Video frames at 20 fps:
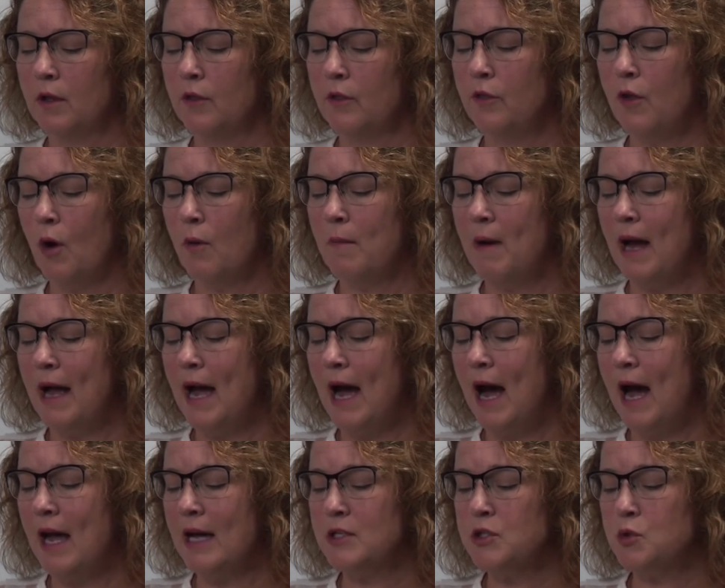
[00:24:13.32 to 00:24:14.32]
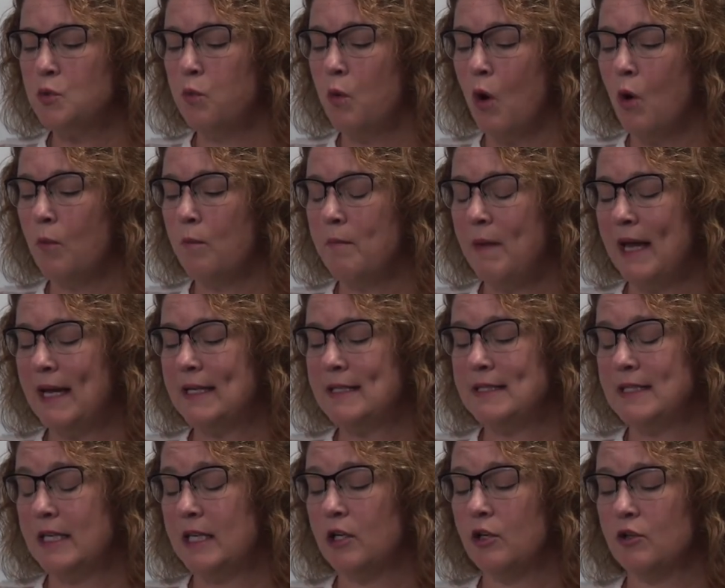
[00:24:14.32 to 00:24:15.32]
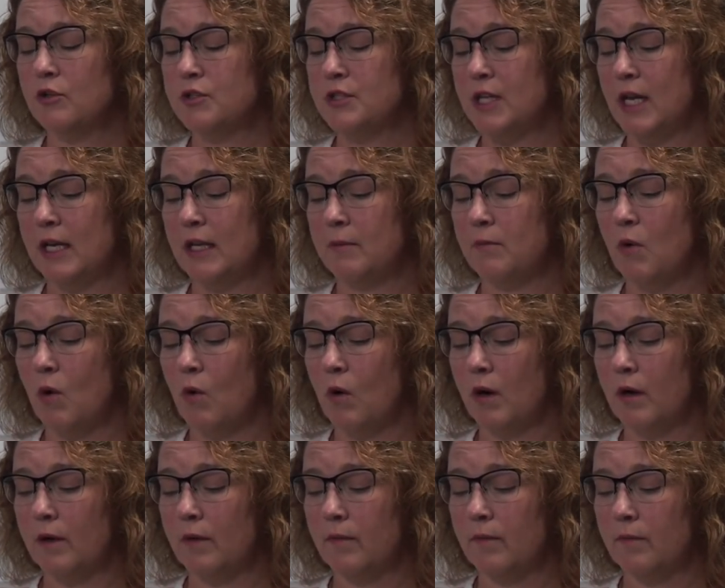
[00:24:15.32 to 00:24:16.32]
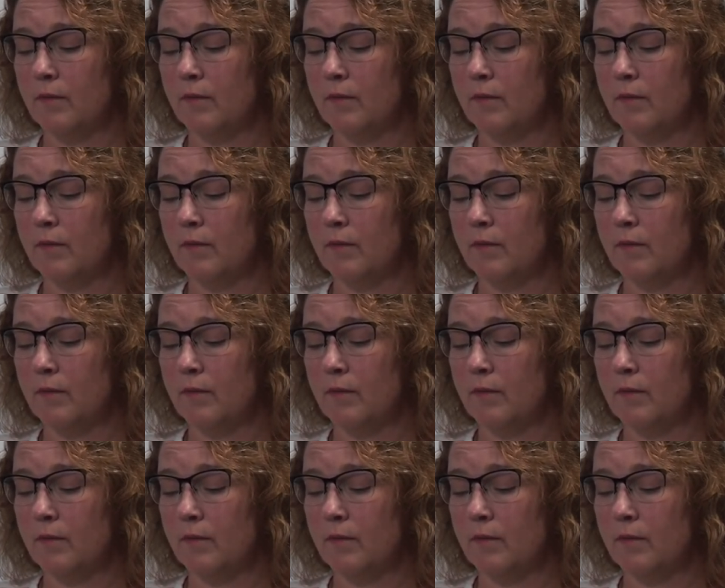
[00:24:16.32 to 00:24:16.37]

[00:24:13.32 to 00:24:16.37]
though my eyes won't make tears anymore.